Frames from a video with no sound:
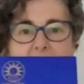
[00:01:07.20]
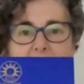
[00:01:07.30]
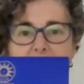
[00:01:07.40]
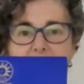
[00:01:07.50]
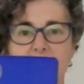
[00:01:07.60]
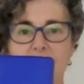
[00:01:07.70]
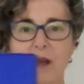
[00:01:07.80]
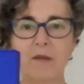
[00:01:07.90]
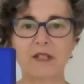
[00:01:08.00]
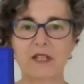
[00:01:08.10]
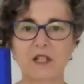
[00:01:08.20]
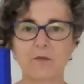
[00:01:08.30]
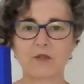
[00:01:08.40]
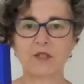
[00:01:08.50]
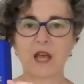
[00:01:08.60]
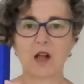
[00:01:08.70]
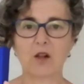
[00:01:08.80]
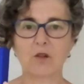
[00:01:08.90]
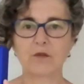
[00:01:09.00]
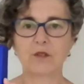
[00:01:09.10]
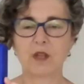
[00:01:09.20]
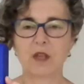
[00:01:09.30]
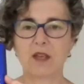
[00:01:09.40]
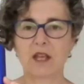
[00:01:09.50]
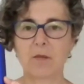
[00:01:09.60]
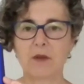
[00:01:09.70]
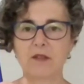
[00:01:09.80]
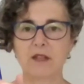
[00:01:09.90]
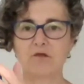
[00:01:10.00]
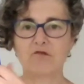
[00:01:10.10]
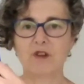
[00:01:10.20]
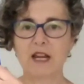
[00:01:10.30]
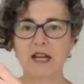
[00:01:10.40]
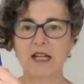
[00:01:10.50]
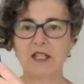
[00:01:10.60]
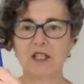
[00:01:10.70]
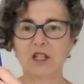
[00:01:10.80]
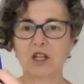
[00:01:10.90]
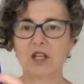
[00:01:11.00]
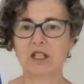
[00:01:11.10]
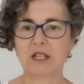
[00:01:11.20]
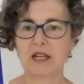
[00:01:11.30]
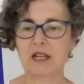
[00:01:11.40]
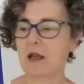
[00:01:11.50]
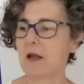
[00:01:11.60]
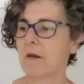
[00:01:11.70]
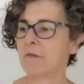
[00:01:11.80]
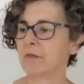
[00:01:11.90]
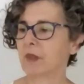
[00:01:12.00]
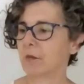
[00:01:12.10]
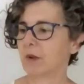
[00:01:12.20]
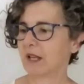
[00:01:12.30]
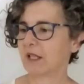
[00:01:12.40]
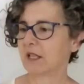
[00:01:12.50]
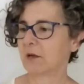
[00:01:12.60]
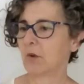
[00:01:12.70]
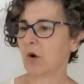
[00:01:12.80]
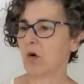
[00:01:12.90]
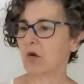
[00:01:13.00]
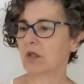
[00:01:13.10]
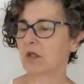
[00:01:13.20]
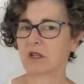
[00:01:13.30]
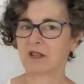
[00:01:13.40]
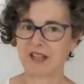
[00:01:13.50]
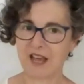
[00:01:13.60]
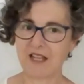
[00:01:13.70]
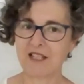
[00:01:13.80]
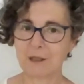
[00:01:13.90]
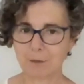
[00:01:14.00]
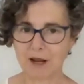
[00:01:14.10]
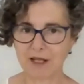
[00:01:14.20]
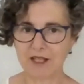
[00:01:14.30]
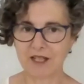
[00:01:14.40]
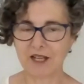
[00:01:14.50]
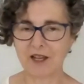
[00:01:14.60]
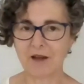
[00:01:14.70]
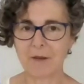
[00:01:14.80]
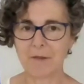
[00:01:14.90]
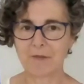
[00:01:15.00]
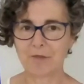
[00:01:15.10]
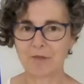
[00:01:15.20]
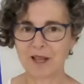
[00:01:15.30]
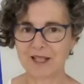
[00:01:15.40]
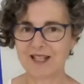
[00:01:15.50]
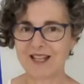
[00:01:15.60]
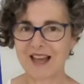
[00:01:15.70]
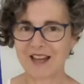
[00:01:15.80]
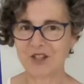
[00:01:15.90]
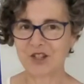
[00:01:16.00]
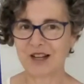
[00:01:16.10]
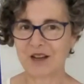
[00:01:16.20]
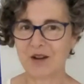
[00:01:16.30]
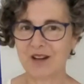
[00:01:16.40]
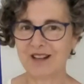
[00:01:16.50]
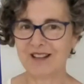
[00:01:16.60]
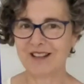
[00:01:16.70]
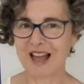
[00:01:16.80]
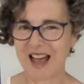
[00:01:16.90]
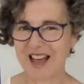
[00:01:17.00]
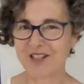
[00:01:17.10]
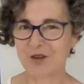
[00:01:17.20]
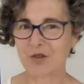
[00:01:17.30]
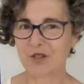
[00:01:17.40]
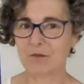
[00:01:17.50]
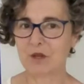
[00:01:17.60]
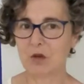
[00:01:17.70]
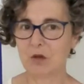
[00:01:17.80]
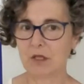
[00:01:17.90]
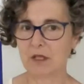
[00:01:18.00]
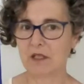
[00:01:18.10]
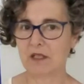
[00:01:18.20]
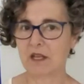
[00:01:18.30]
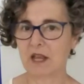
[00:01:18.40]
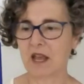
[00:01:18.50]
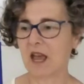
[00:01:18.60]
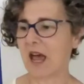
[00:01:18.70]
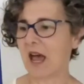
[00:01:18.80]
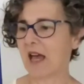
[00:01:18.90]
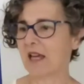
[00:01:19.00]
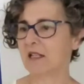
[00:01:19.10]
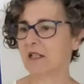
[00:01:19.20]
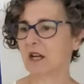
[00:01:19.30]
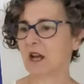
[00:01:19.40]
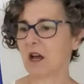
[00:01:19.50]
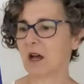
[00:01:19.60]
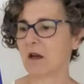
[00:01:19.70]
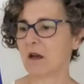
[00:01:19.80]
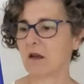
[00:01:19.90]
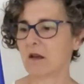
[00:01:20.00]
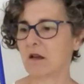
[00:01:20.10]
And then the remedies themselves come in this really sturdy plastic box. Yes, it's plastic. Plastic actually has got some uses, and I